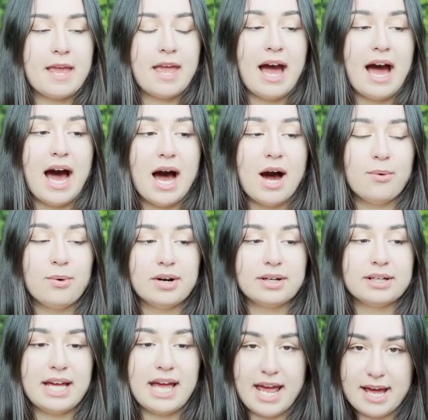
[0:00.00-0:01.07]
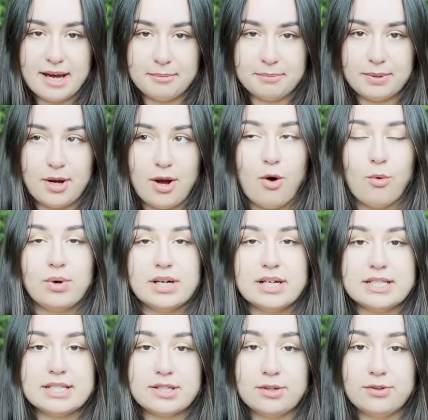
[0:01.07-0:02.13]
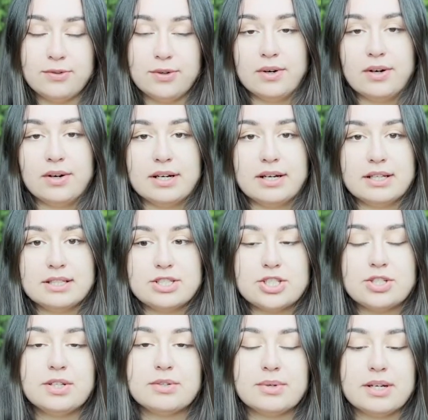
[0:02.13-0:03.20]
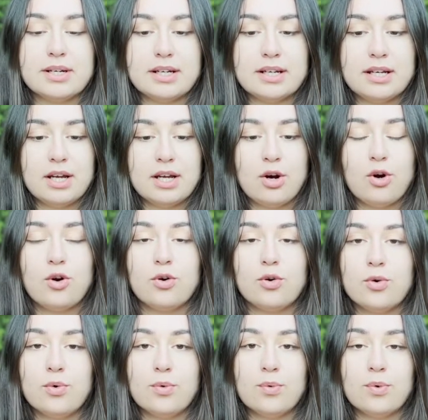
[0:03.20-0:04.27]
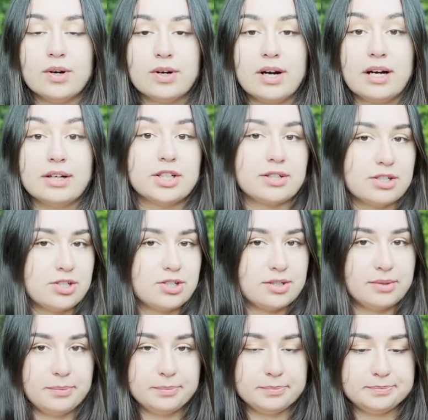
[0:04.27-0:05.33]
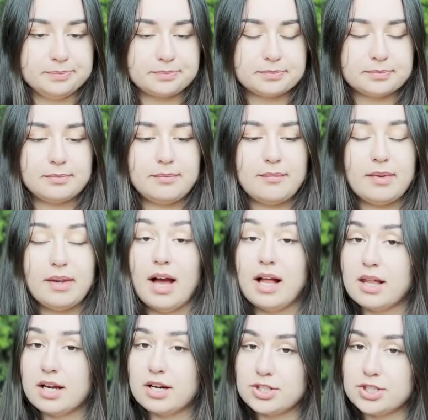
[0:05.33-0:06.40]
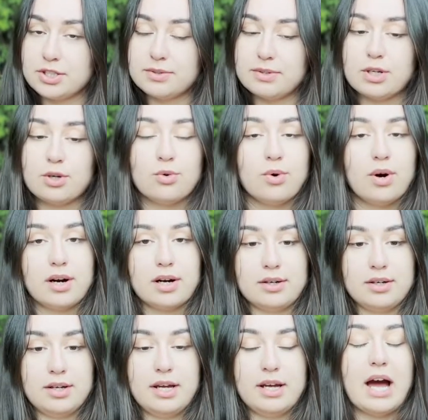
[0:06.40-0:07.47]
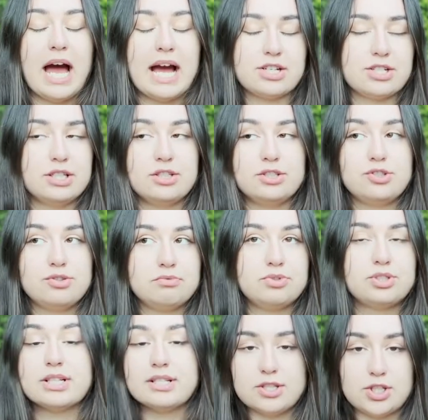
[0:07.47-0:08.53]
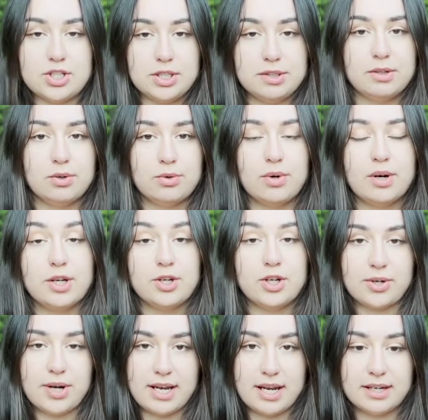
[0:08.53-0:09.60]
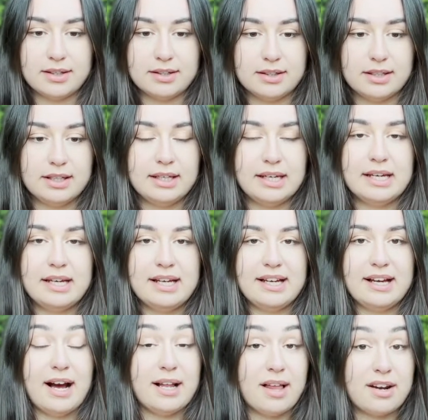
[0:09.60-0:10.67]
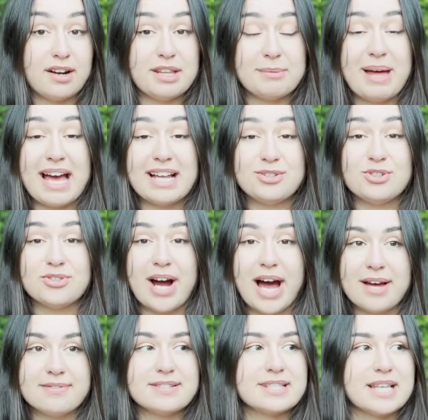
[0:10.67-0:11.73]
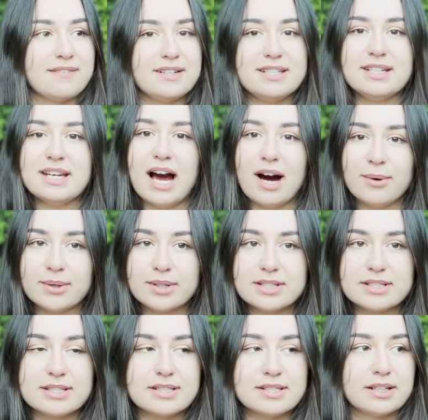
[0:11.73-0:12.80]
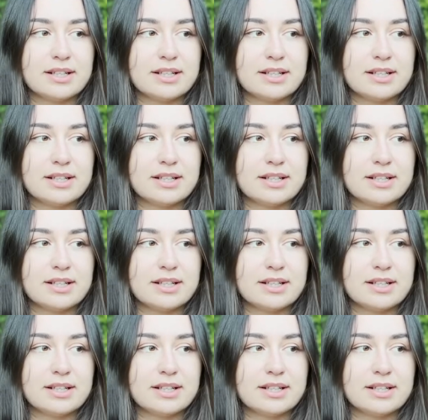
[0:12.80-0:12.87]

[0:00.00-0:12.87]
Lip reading: Our camp was for children who were unchristian, a lot of children who are actually just the children who are Ukrainian. A lot of them had to drive 17 hours,